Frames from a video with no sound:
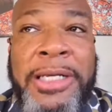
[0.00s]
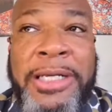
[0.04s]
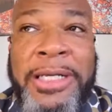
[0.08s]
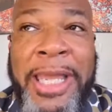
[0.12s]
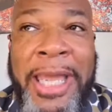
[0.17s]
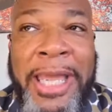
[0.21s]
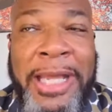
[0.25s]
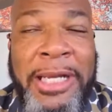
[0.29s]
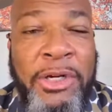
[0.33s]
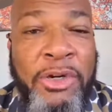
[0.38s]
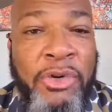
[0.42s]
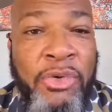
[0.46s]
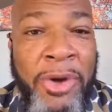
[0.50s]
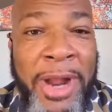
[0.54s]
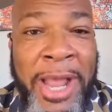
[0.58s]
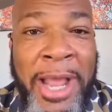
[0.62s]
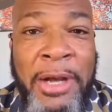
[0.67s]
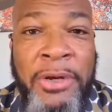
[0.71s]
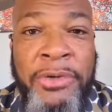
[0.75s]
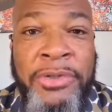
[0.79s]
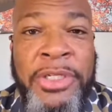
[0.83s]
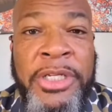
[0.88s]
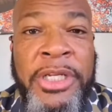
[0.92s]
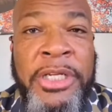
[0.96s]
get
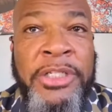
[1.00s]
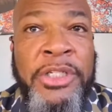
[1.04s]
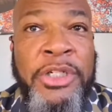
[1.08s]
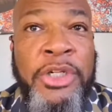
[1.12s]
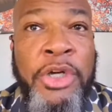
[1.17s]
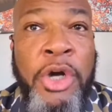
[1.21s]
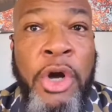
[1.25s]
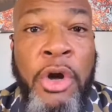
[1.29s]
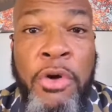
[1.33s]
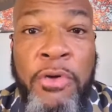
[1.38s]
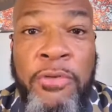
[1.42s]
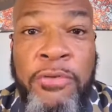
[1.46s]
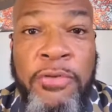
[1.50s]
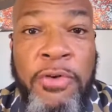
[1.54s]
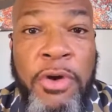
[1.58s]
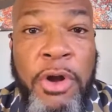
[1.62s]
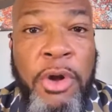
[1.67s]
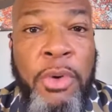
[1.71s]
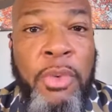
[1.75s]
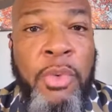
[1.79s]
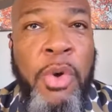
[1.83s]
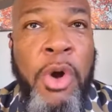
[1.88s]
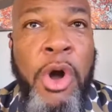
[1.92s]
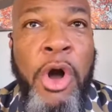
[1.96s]
grounded, go for
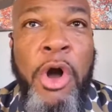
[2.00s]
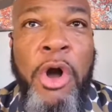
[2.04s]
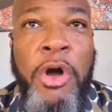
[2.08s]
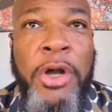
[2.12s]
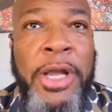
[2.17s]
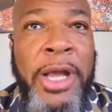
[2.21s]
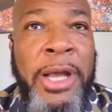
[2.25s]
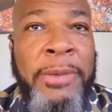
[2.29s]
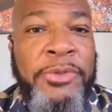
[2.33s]
a walk.